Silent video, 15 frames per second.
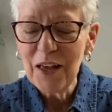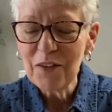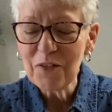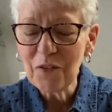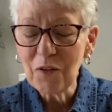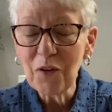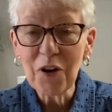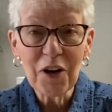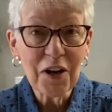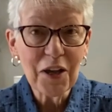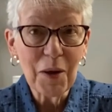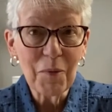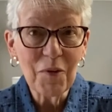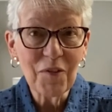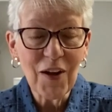Or a
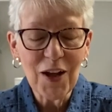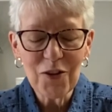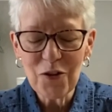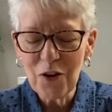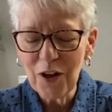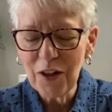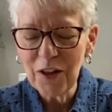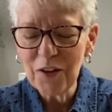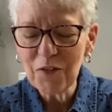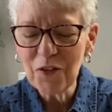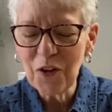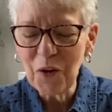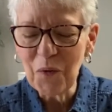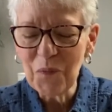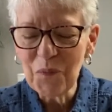cup of hot chocolate.
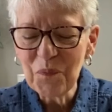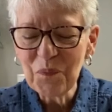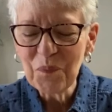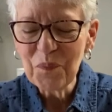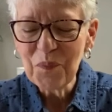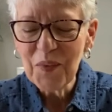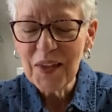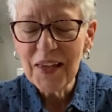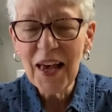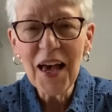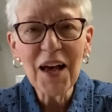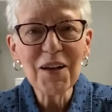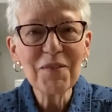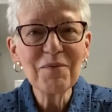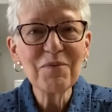So yeah,
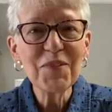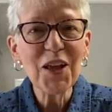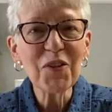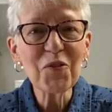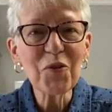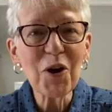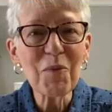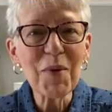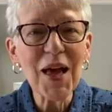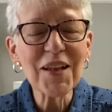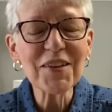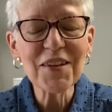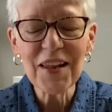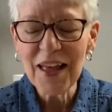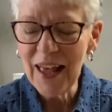that's where I'm at
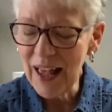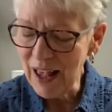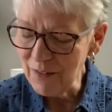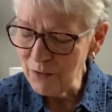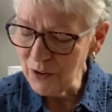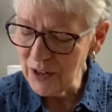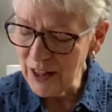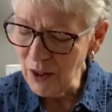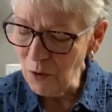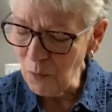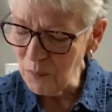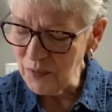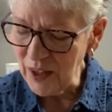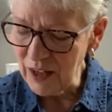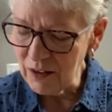today. I really
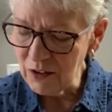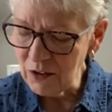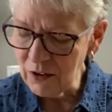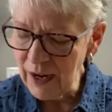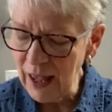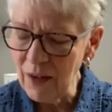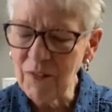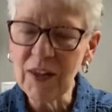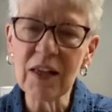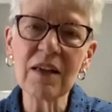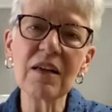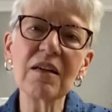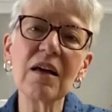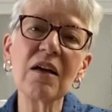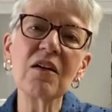hope that you're having
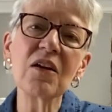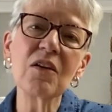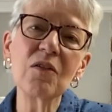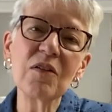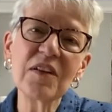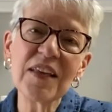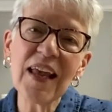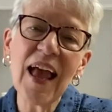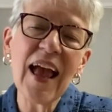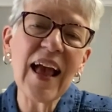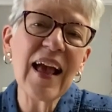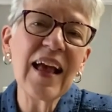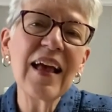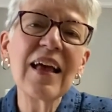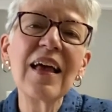a good
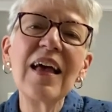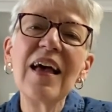day.